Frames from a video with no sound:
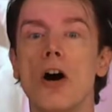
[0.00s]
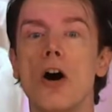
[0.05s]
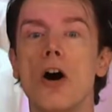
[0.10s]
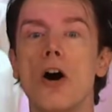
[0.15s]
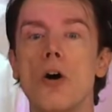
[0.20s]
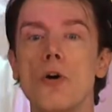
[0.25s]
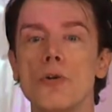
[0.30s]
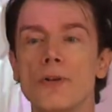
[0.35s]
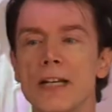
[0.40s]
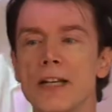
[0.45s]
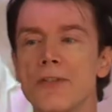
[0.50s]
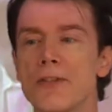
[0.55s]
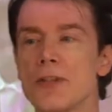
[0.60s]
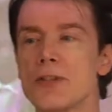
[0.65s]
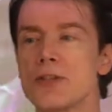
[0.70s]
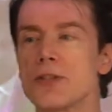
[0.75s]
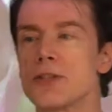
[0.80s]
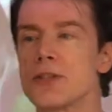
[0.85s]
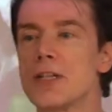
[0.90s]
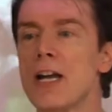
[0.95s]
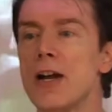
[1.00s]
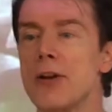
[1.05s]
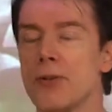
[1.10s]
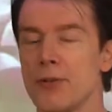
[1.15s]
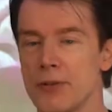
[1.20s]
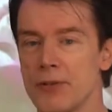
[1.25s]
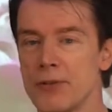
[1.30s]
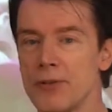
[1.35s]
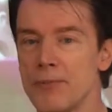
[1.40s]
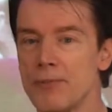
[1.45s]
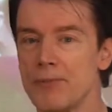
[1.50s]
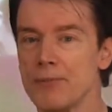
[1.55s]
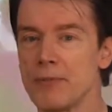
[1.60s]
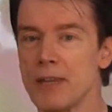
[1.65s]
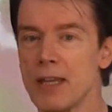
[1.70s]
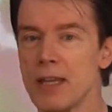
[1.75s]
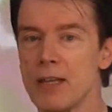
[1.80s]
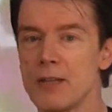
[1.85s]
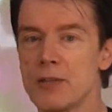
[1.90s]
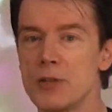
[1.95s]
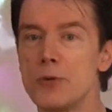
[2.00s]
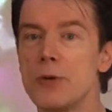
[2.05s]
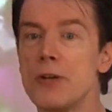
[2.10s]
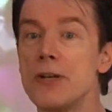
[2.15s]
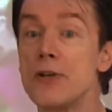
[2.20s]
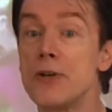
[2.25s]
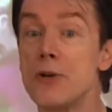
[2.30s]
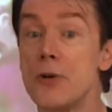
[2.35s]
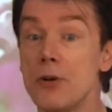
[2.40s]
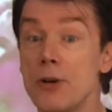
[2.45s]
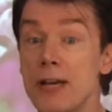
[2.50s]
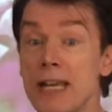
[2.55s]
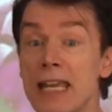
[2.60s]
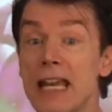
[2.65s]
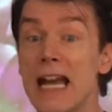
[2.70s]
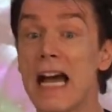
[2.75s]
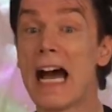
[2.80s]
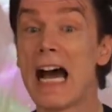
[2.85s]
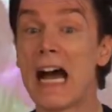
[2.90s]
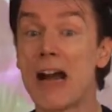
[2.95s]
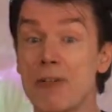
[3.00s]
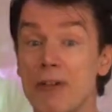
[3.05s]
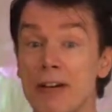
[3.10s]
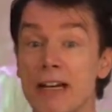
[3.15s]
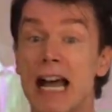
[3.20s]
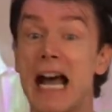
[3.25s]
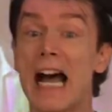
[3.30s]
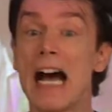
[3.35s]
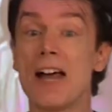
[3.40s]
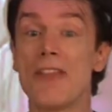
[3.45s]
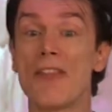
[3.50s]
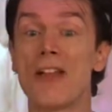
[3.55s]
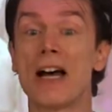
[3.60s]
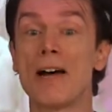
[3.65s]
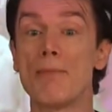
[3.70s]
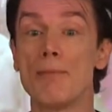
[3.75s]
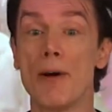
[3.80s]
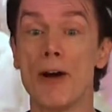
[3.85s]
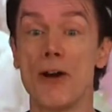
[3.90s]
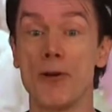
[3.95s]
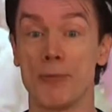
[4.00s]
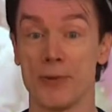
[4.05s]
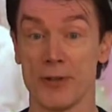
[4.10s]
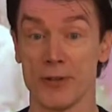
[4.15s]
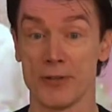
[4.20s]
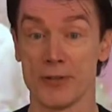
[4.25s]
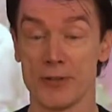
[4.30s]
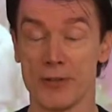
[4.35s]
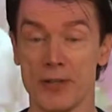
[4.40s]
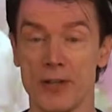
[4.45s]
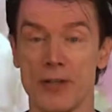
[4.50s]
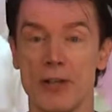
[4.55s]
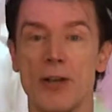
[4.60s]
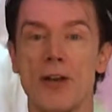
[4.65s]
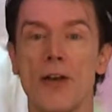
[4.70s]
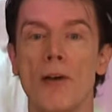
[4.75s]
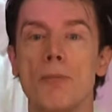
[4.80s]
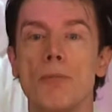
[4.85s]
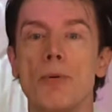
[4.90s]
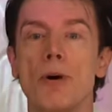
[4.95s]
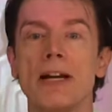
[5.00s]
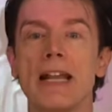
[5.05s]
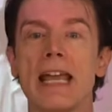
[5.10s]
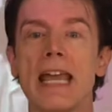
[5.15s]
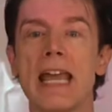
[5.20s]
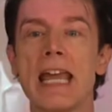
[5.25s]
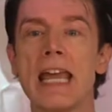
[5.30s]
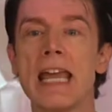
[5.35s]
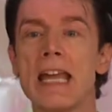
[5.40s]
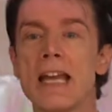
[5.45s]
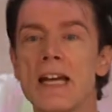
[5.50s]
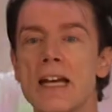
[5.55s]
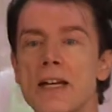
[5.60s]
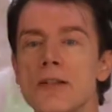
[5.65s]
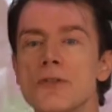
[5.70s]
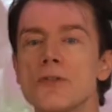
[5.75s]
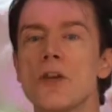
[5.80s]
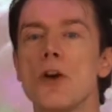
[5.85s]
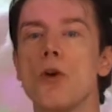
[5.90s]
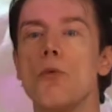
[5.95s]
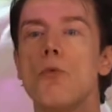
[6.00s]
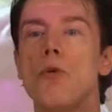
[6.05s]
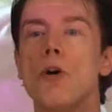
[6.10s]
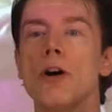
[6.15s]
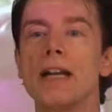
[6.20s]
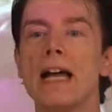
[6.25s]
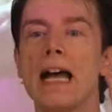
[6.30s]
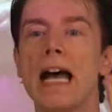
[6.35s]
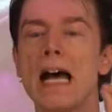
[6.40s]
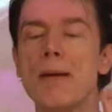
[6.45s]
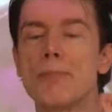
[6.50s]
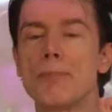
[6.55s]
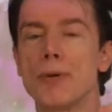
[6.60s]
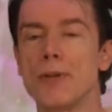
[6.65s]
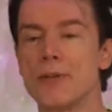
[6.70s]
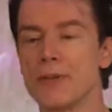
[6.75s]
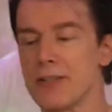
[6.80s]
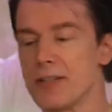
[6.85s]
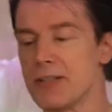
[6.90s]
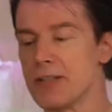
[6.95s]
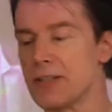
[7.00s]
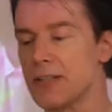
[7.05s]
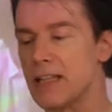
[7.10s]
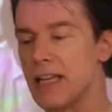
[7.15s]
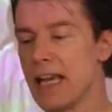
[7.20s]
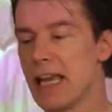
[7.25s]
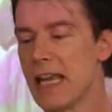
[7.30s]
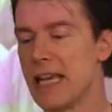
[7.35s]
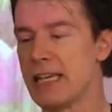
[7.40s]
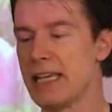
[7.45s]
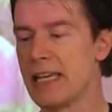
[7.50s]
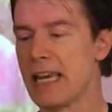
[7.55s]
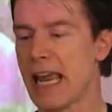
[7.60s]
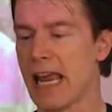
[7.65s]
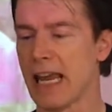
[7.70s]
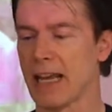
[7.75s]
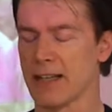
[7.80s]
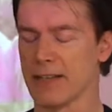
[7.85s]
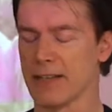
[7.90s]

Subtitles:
holding the stone to annoy Aaron at that moment. But here's what happens next.